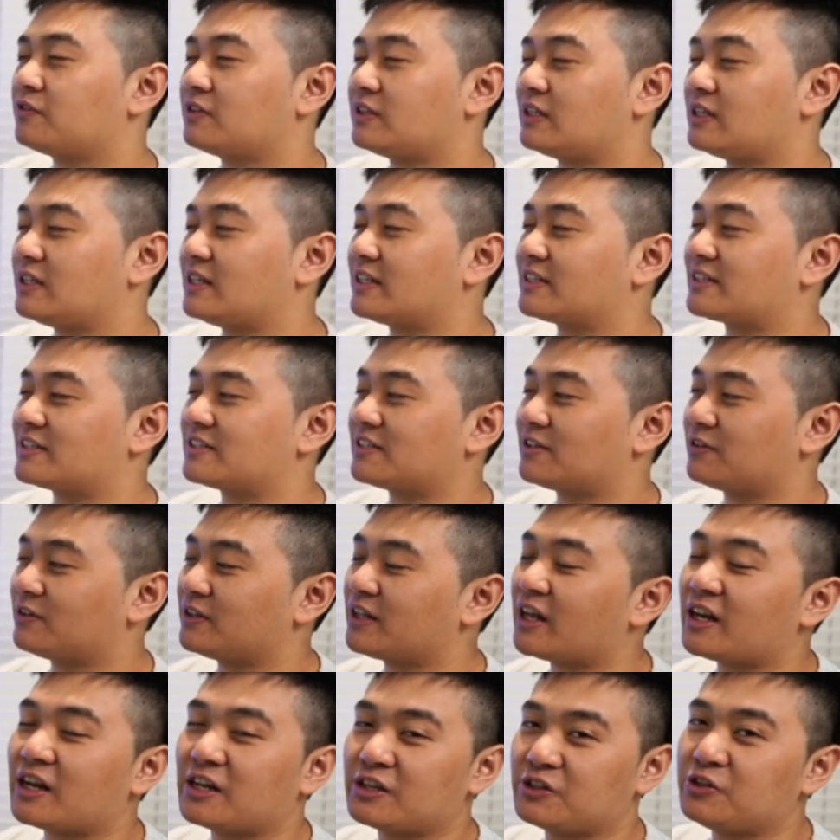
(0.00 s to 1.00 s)
necessarily
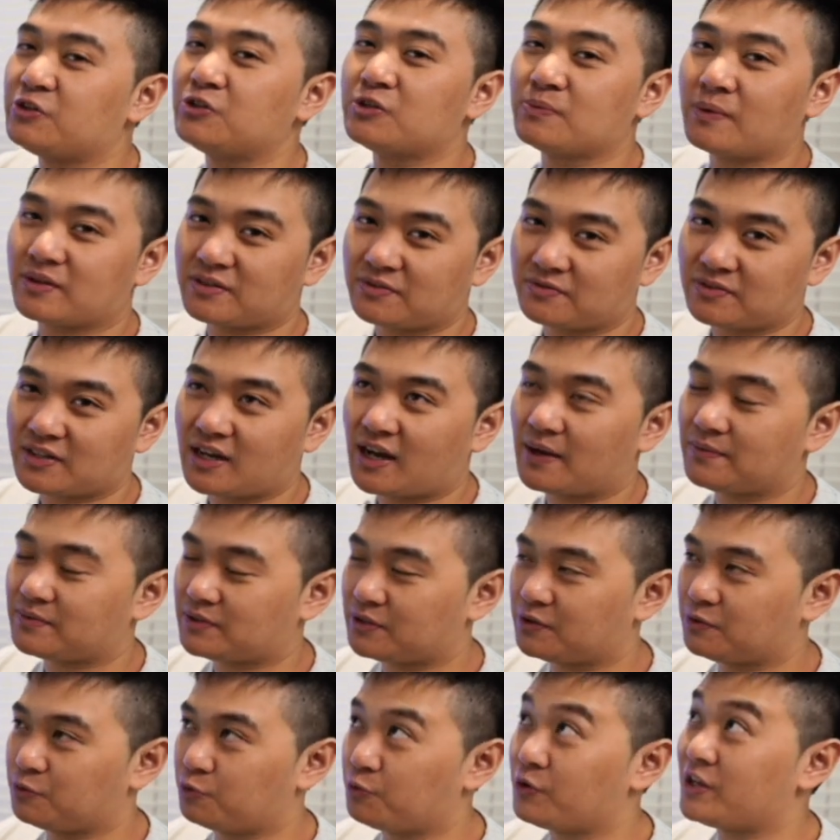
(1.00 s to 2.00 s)
that huge amounts of time
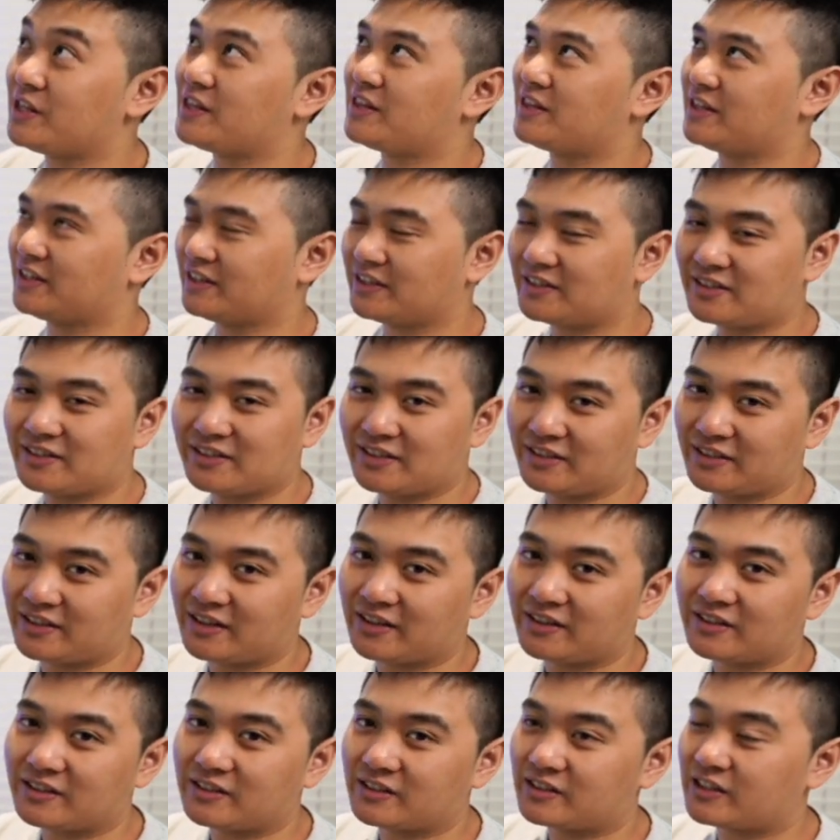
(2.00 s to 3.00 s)
to rethink
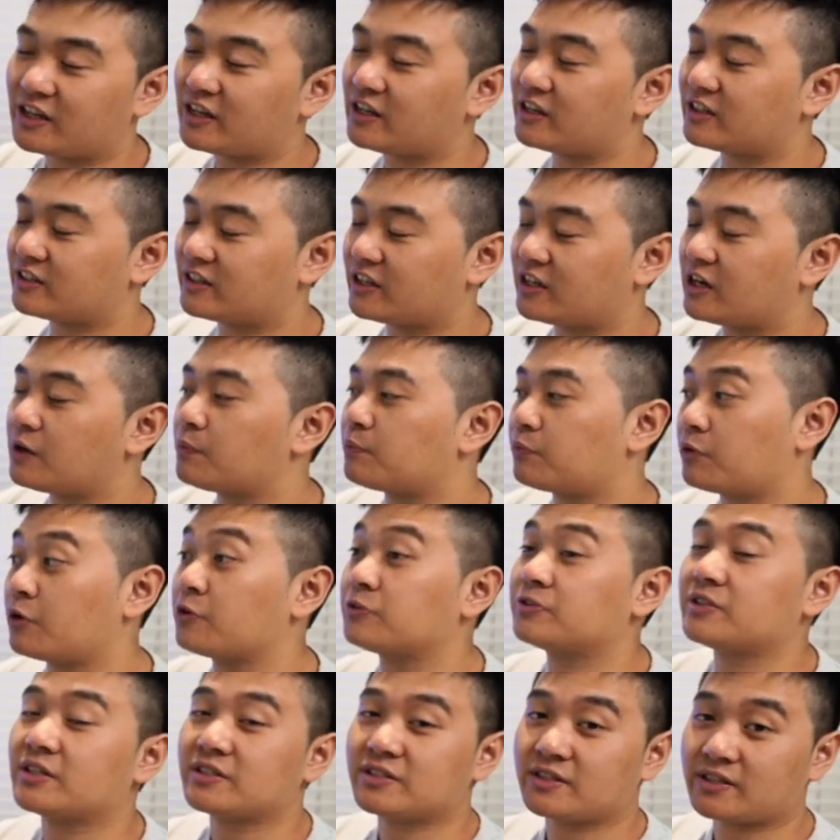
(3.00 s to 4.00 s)
again and
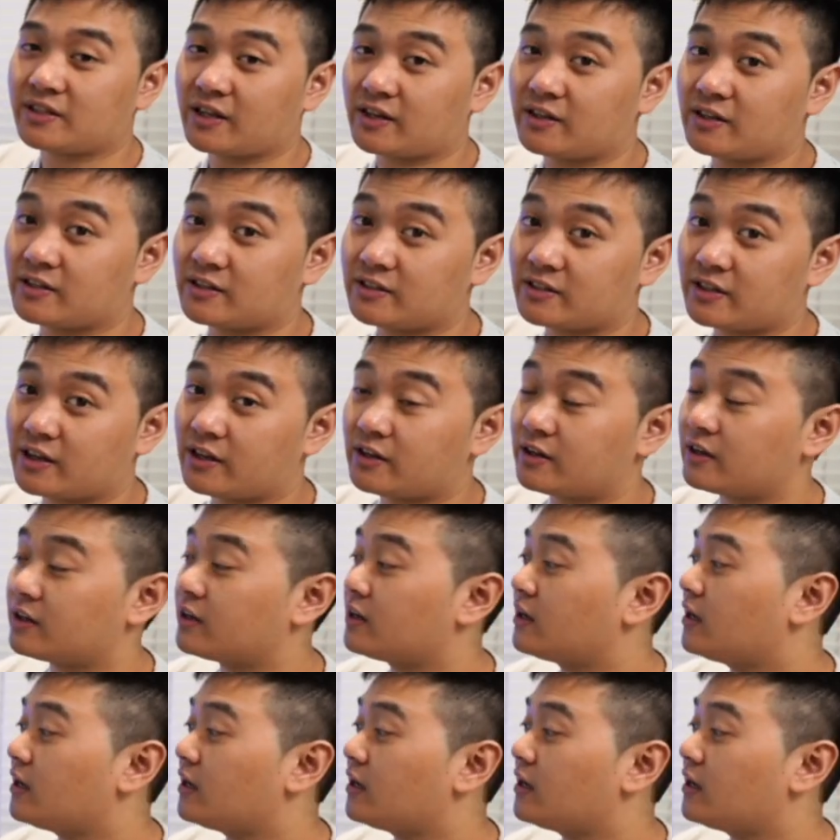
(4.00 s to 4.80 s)
process again and again.